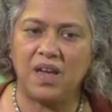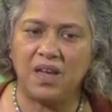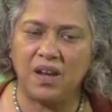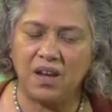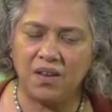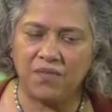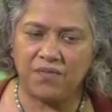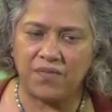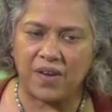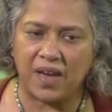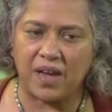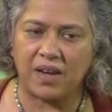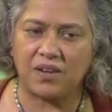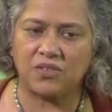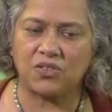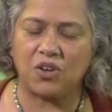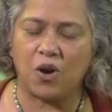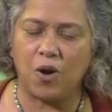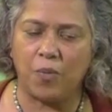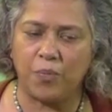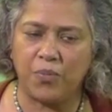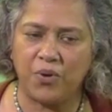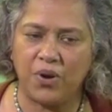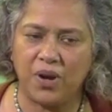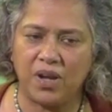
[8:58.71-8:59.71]
in effect
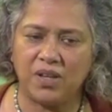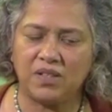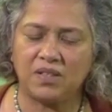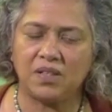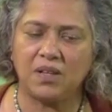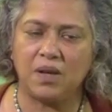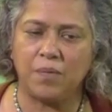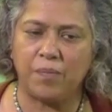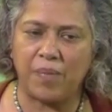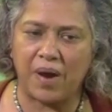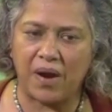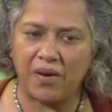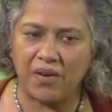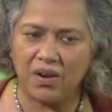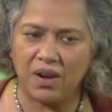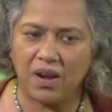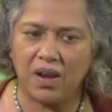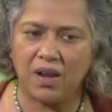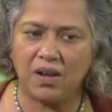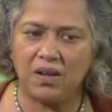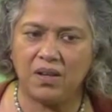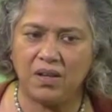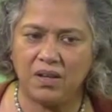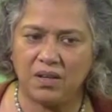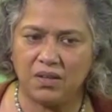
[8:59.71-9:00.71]
operating a
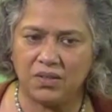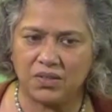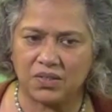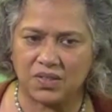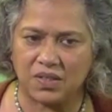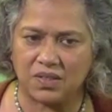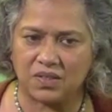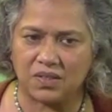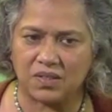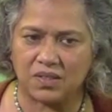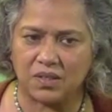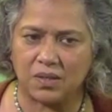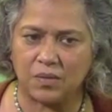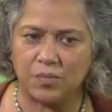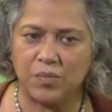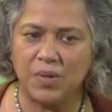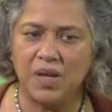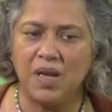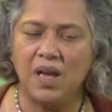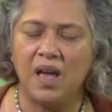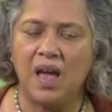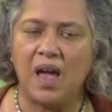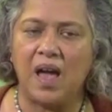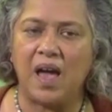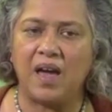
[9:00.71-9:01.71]
parallel legal system
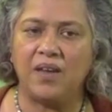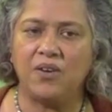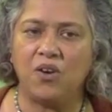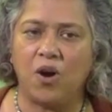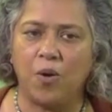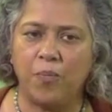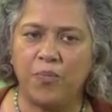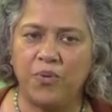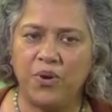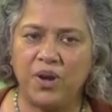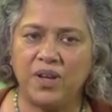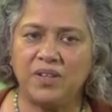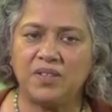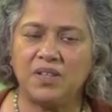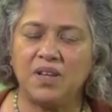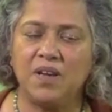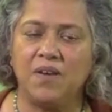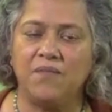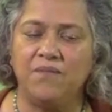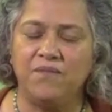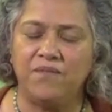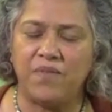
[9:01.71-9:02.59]
and operating a